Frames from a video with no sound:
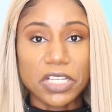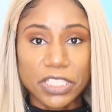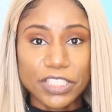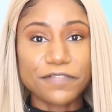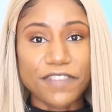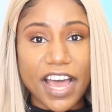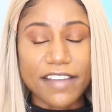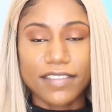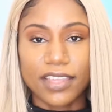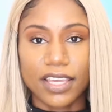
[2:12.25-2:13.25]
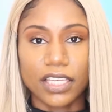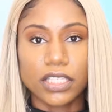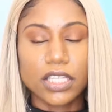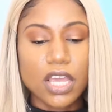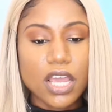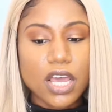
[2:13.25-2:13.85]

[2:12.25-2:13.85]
list of 5 things